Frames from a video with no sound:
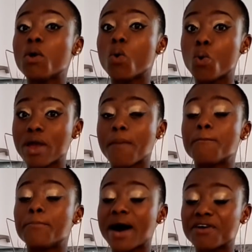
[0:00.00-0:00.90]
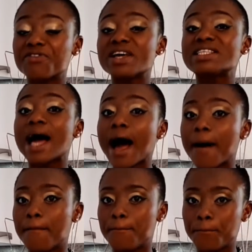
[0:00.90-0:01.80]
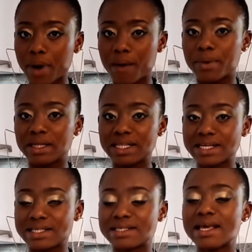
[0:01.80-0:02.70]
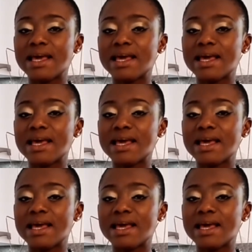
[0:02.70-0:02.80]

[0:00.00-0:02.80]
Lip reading: way. Perfect and permanent.